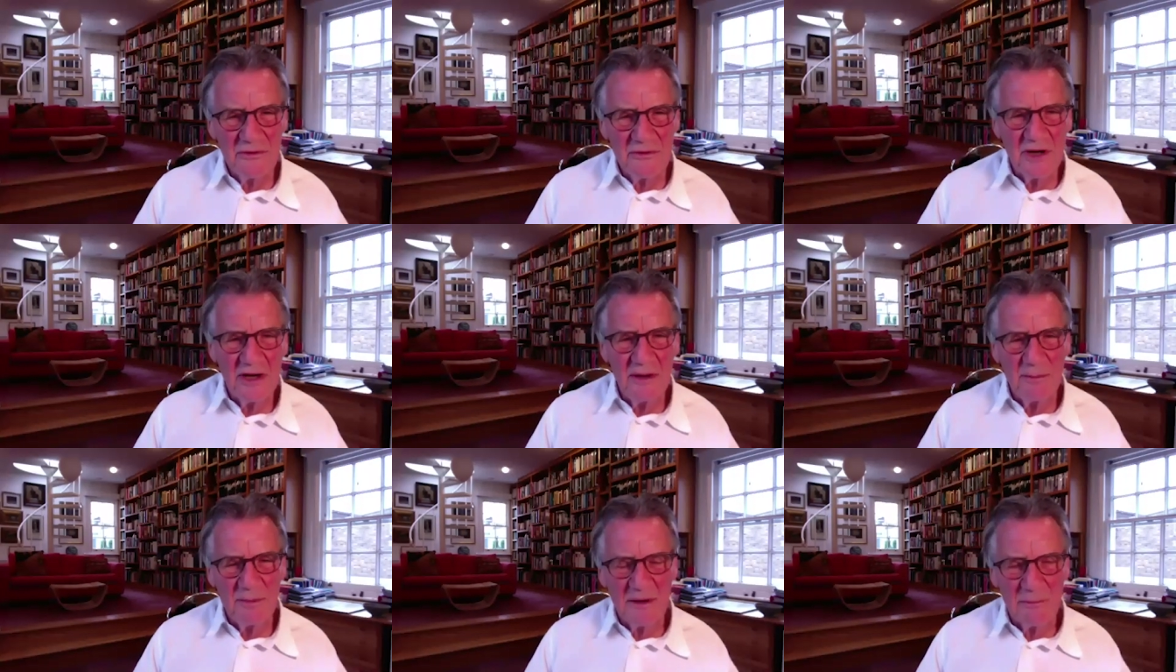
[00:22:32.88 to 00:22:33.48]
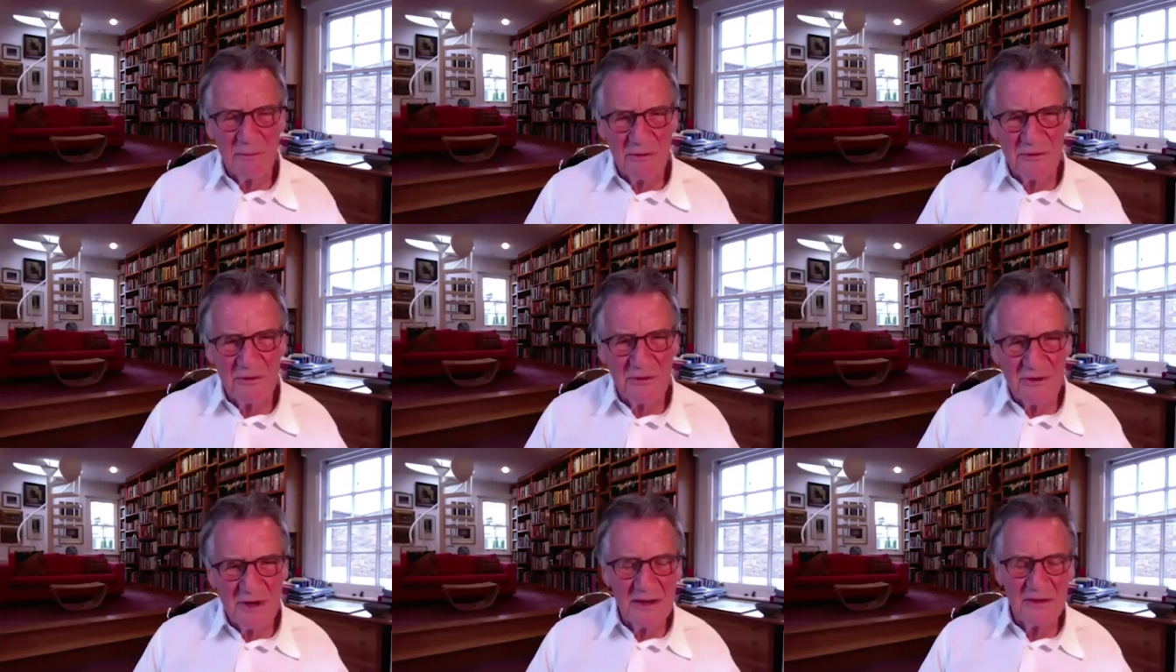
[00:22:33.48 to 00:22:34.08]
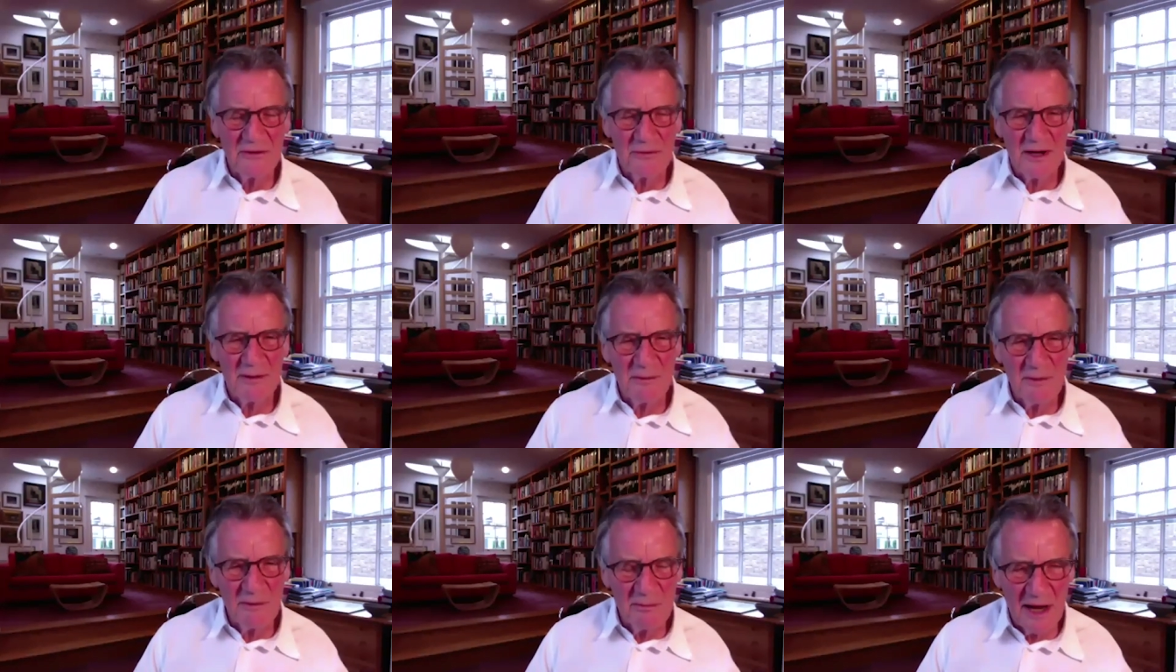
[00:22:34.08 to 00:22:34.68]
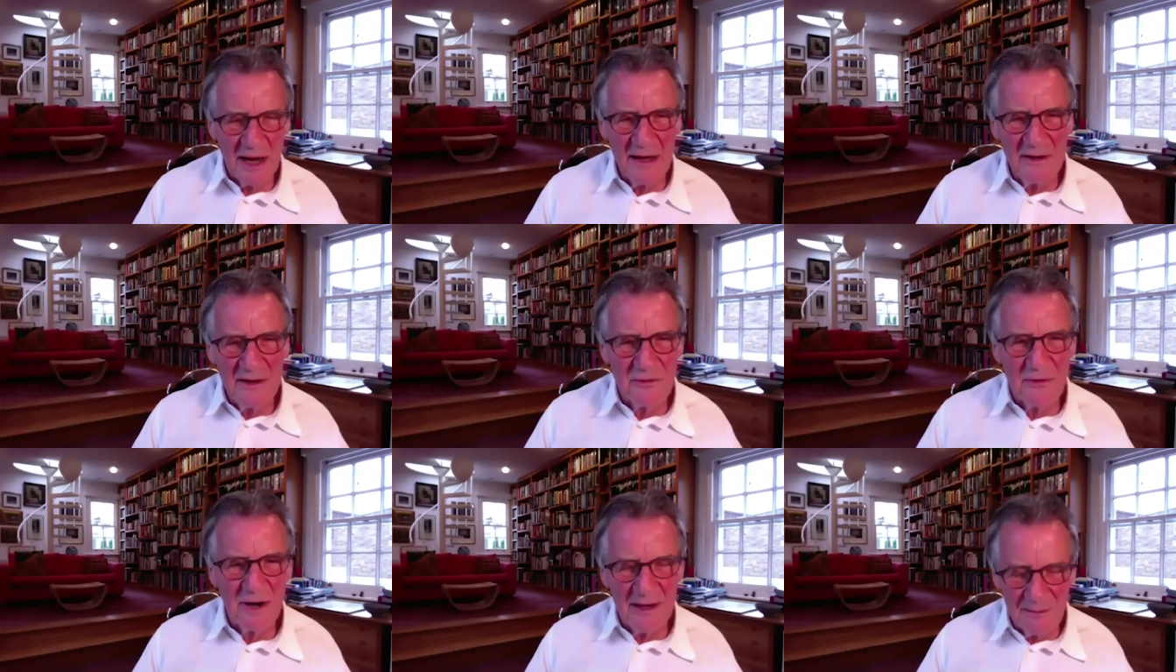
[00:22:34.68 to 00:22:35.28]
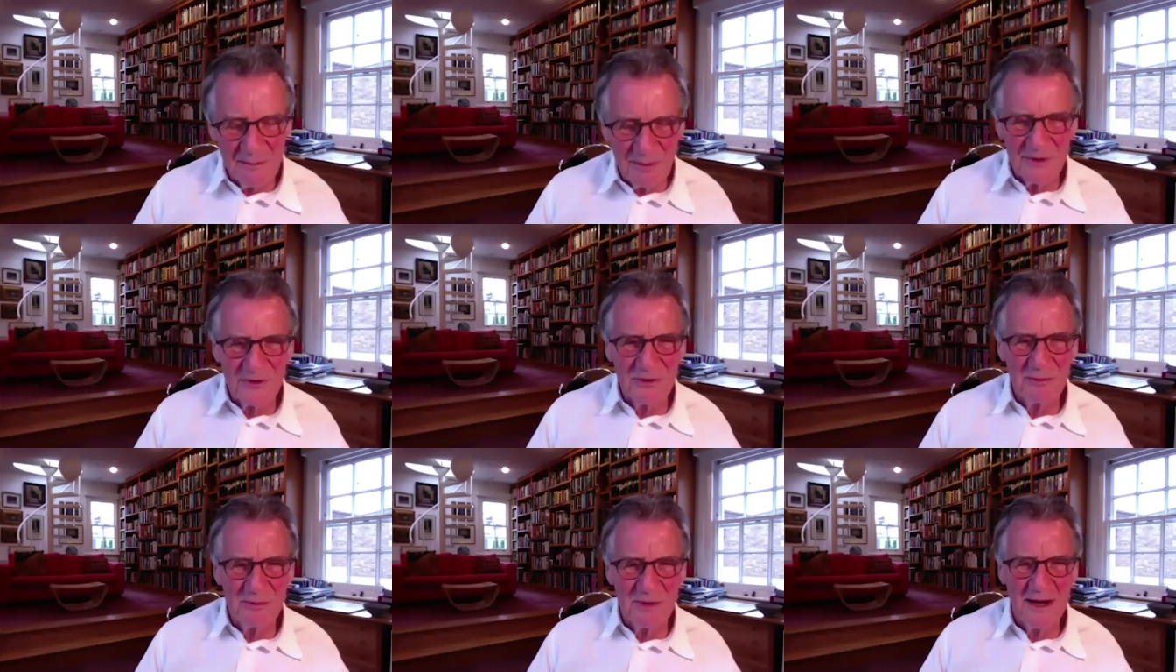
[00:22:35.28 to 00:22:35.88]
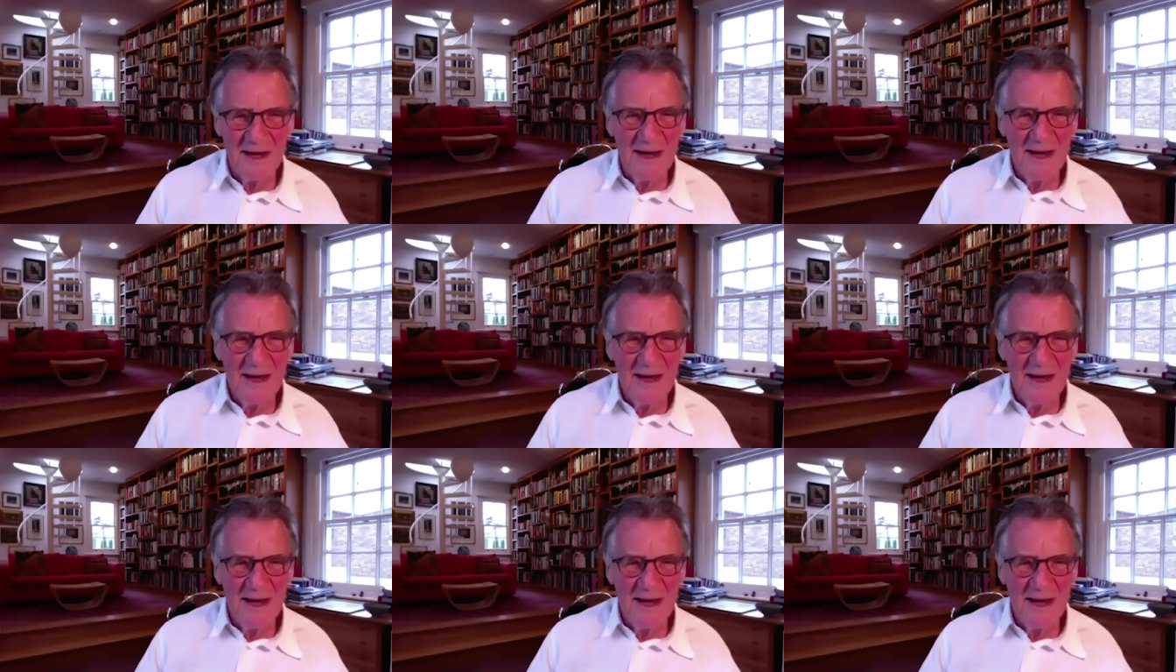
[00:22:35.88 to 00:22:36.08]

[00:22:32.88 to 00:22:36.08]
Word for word: cheap and it wasn't 10th rate, it would be 8th rate, possibly.